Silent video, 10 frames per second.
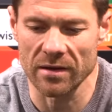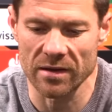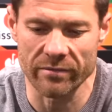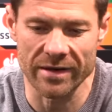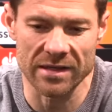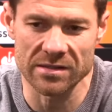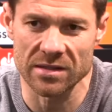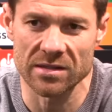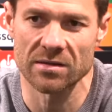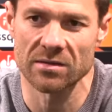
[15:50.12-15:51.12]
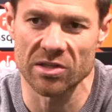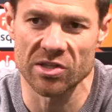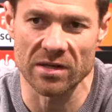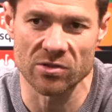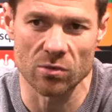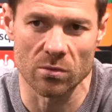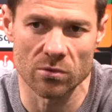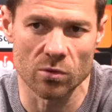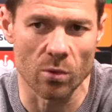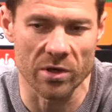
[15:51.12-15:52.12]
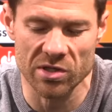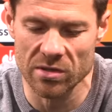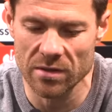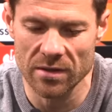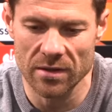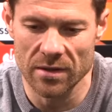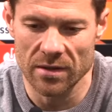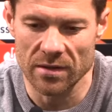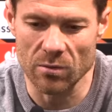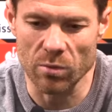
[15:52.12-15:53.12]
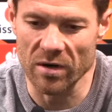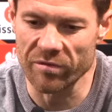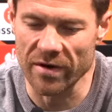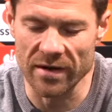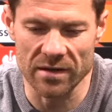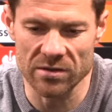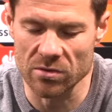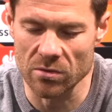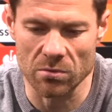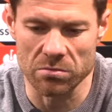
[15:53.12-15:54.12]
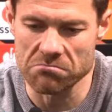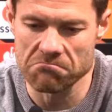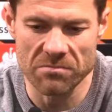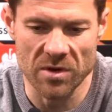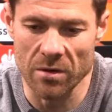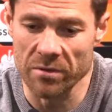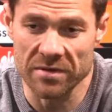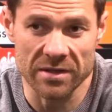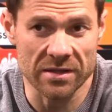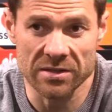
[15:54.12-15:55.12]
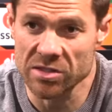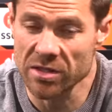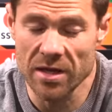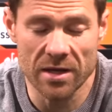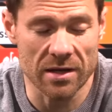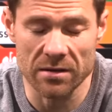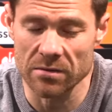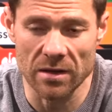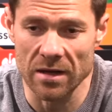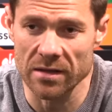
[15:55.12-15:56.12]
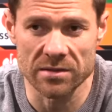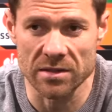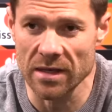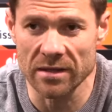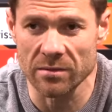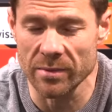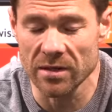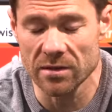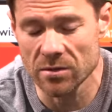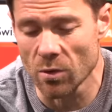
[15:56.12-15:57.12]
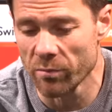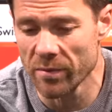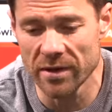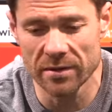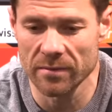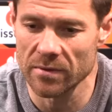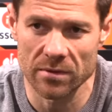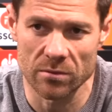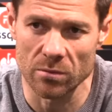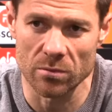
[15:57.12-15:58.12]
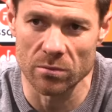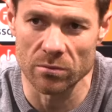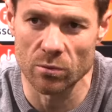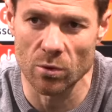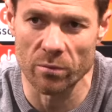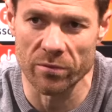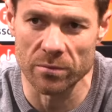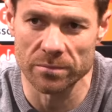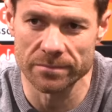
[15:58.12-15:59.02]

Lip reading: given us this chance to reach the quarterfinals. So everything at stake, and let's see, 90 minutes, hopefully, to go through.